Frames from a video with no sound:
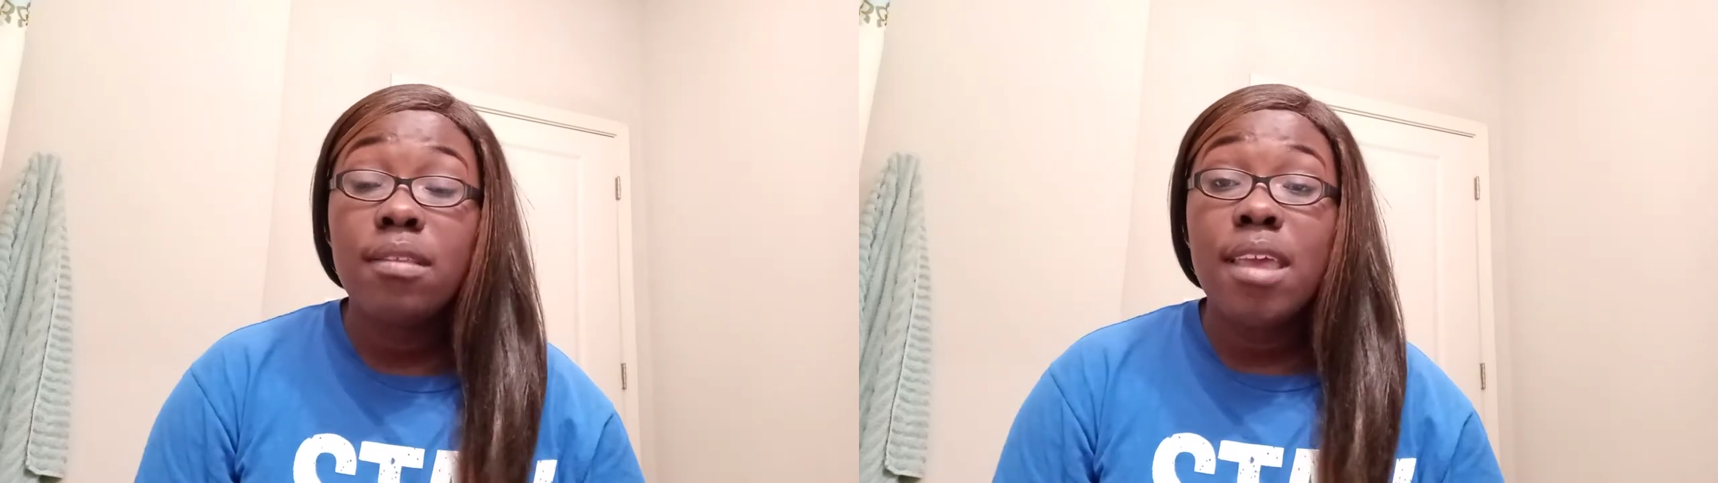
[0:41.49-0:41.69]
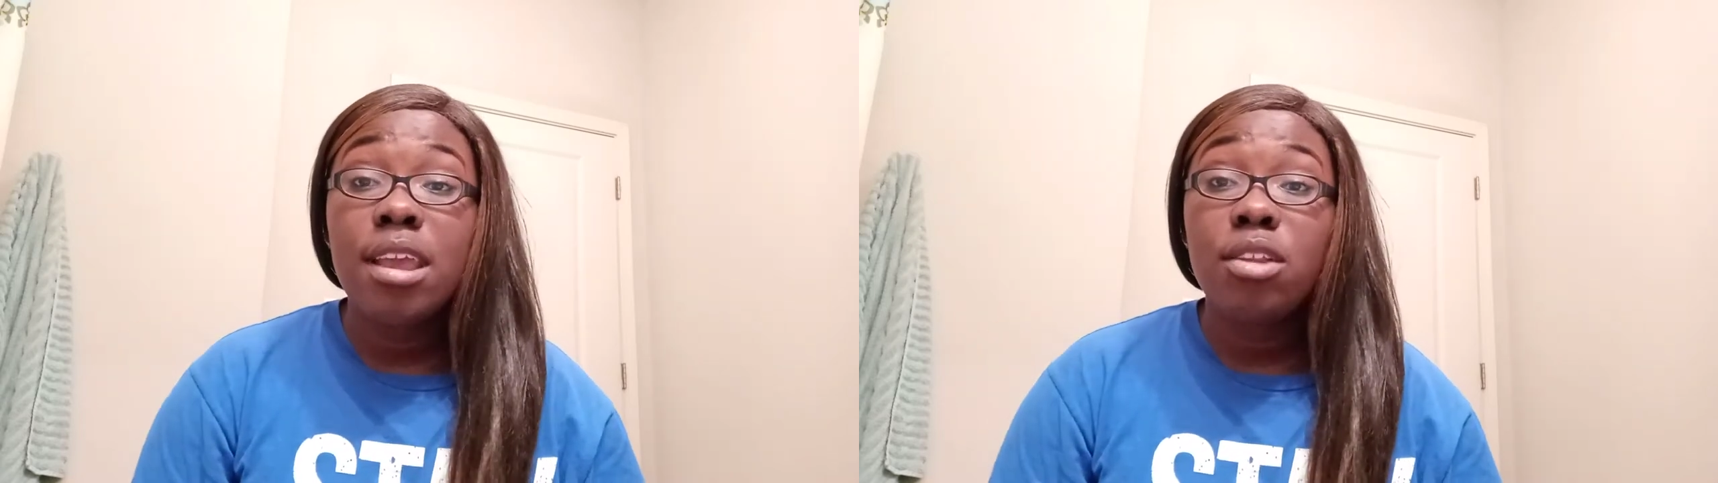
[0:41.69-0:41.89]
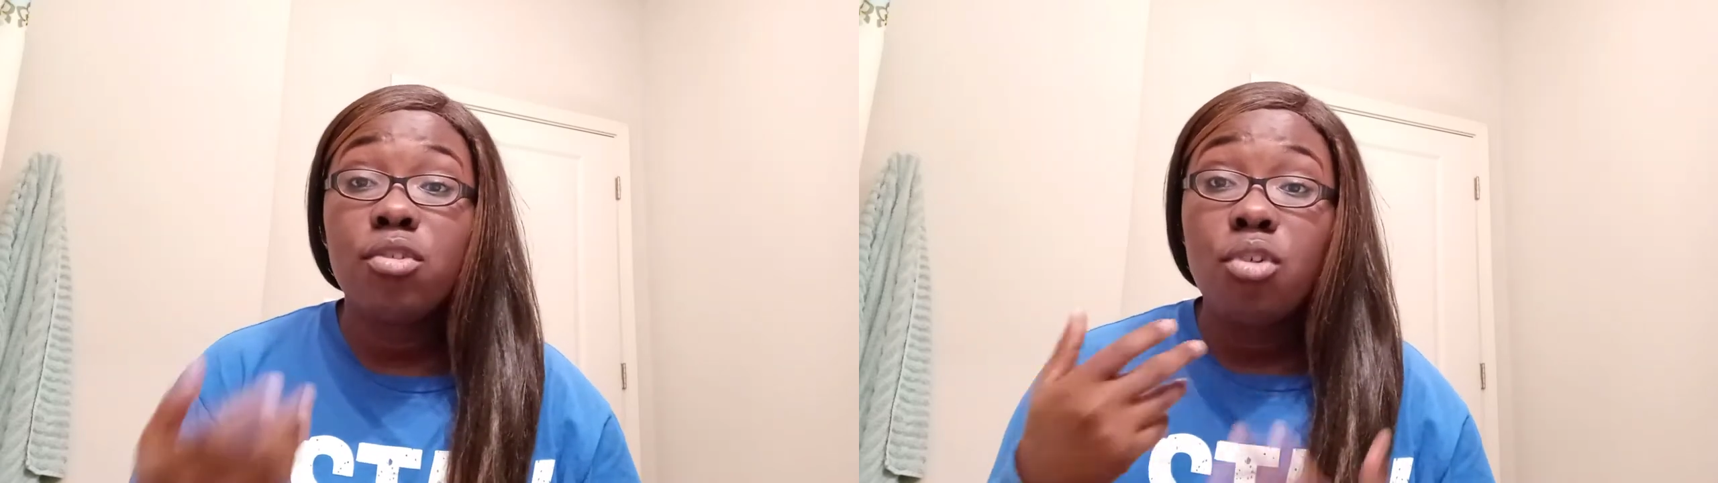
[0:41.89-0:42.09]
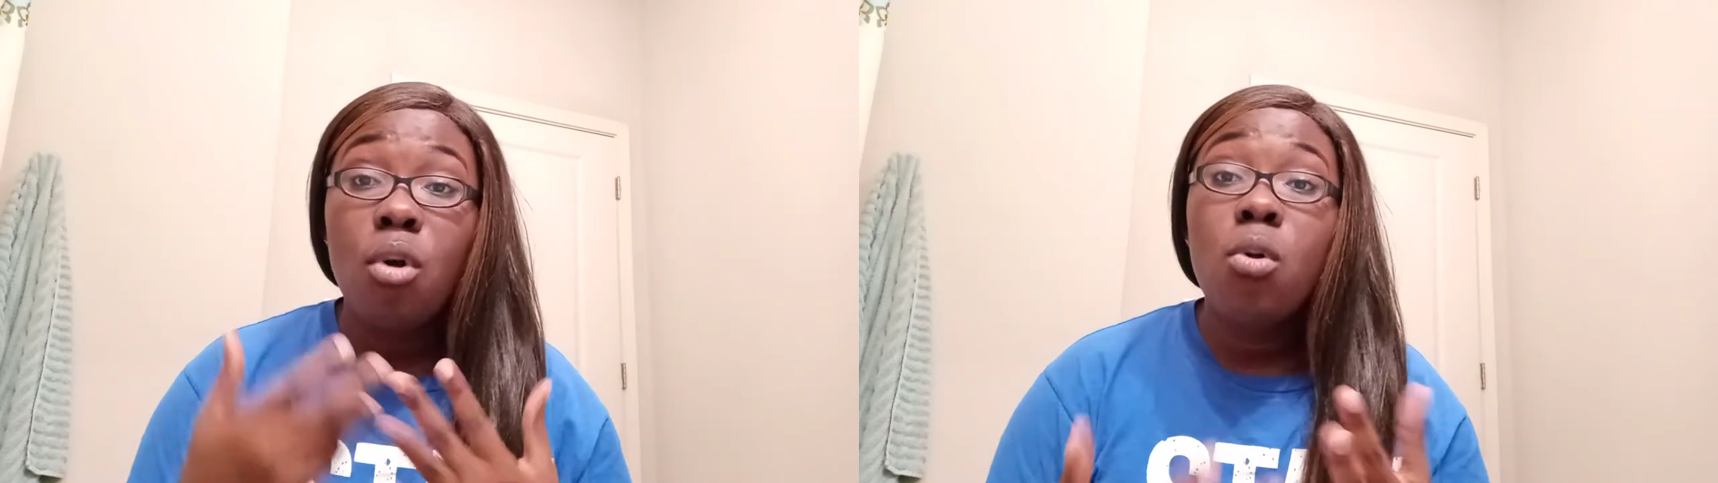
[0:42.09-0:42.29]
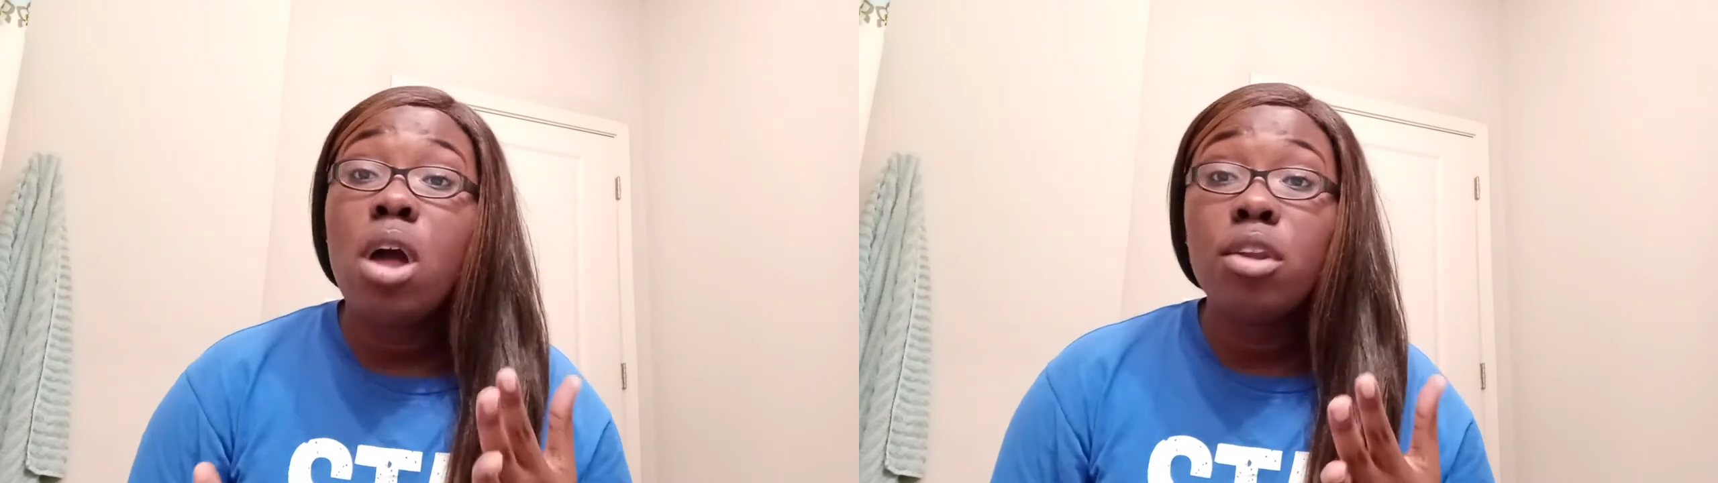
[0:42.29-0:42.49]
taking a
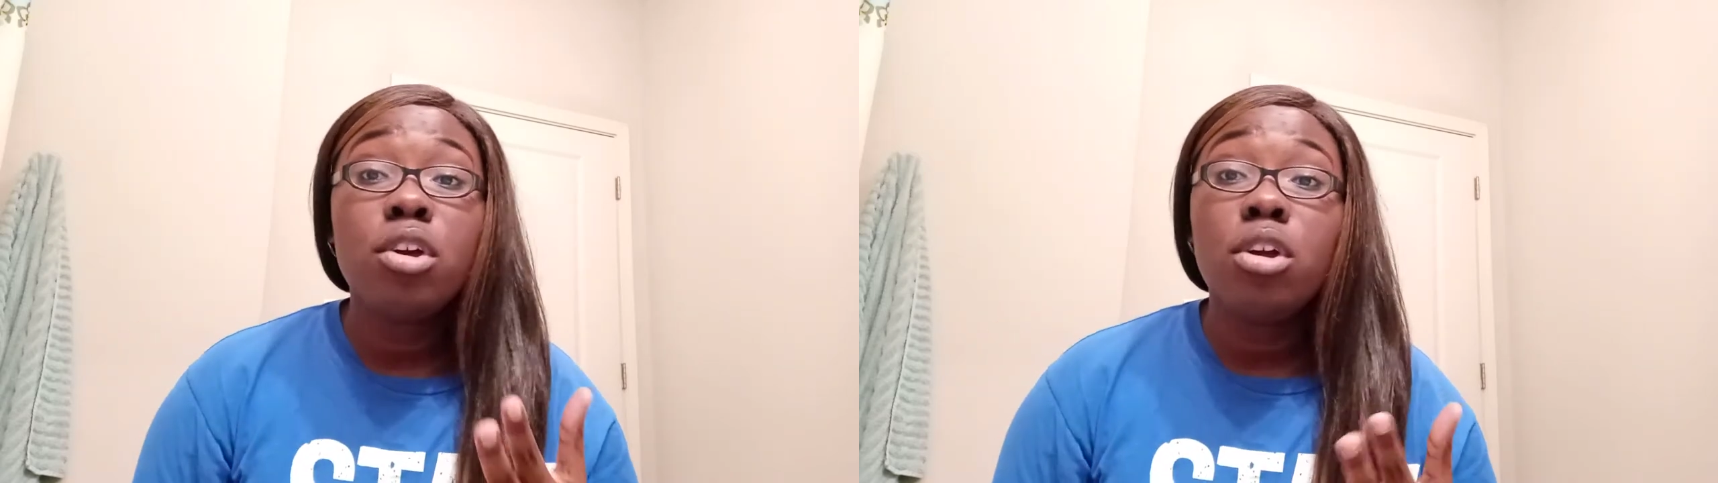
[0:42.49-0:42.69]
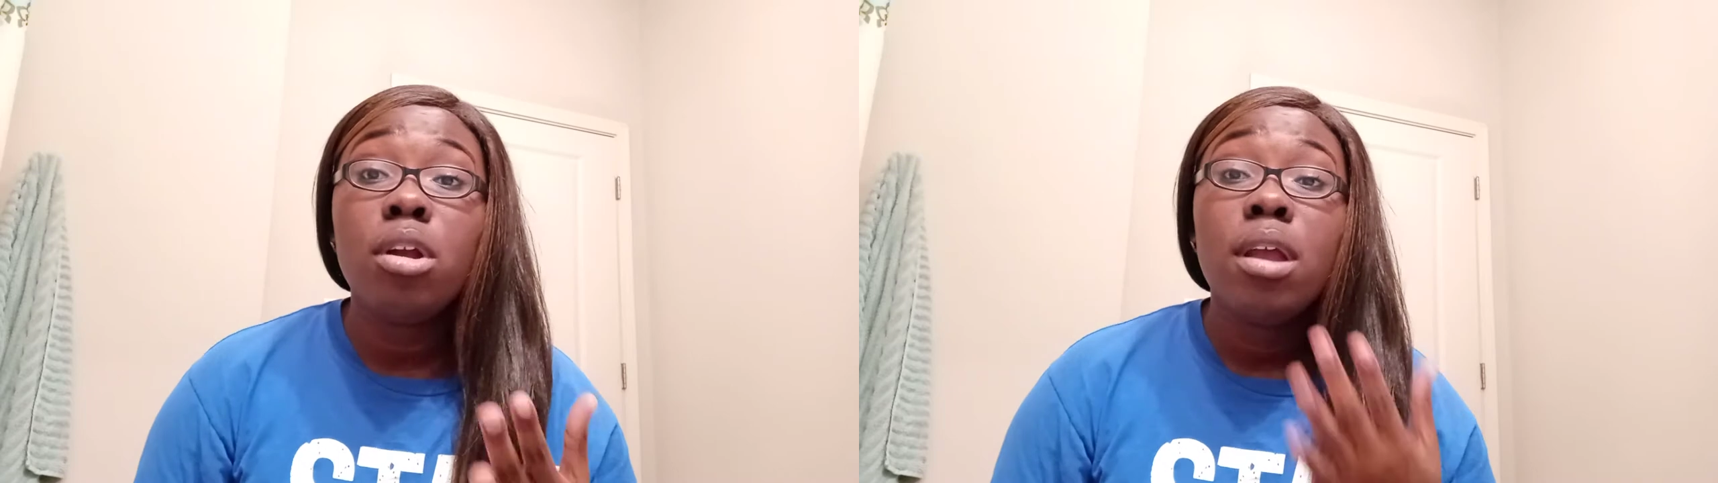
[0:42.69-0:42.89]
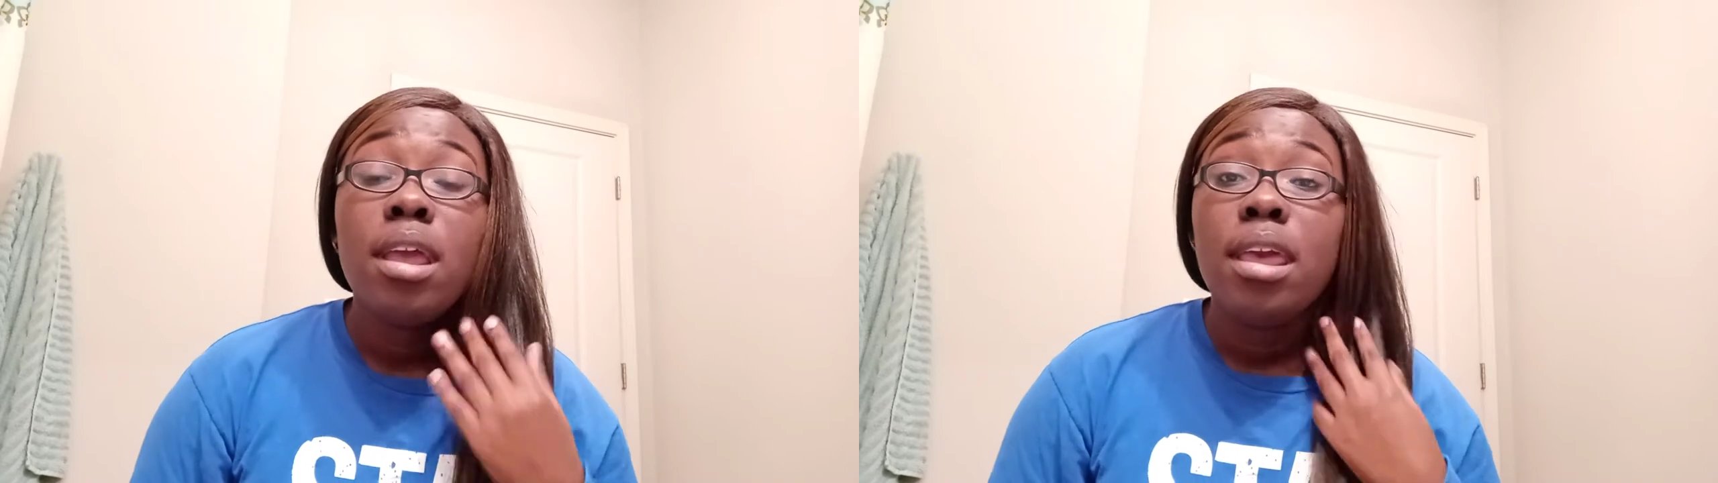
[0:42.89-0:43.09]
toll on her,